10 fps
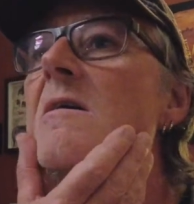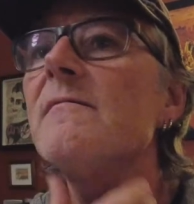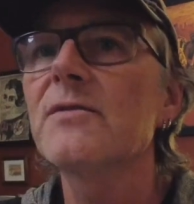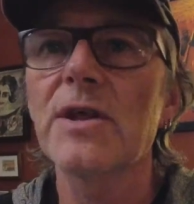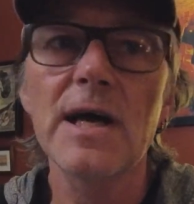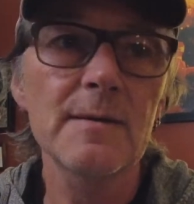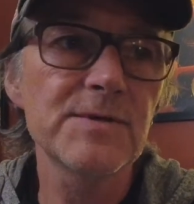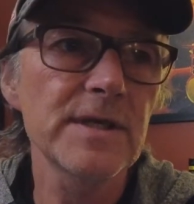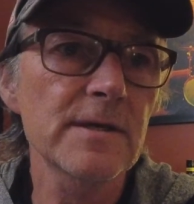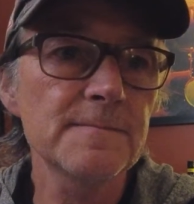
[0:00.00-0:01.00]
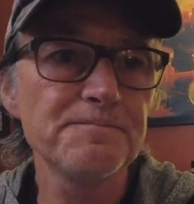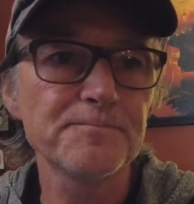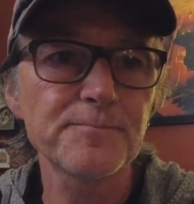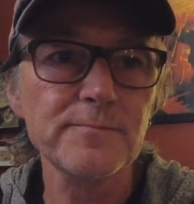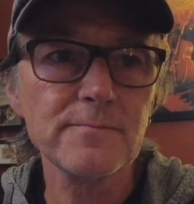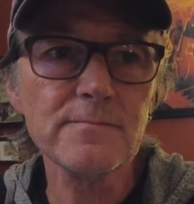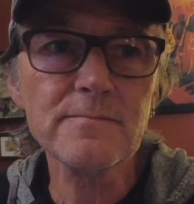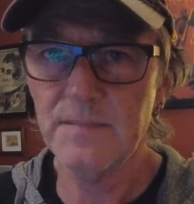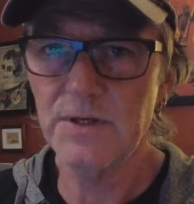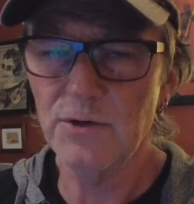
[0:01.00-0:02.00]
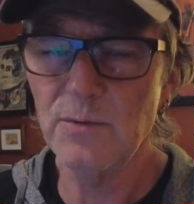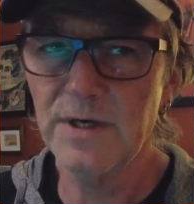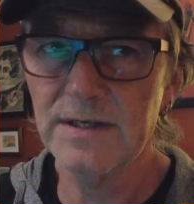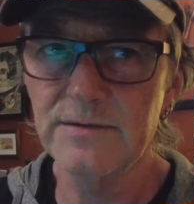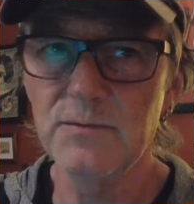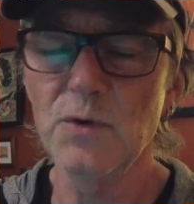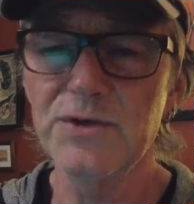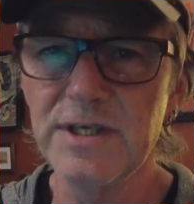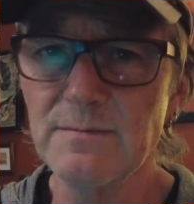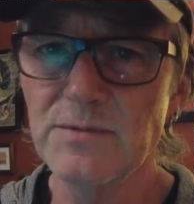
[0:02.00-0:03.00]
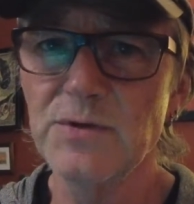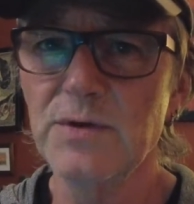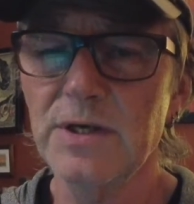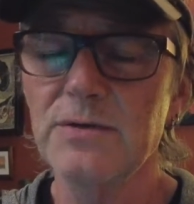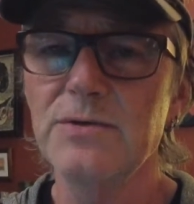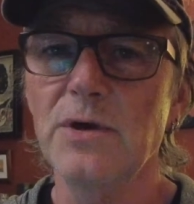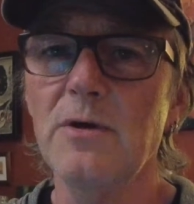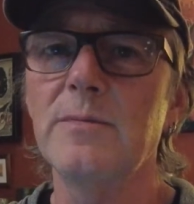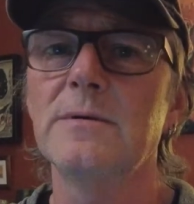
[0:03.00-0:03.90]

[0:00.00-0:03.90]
for the Habs there. You know when a road team's doing a good job,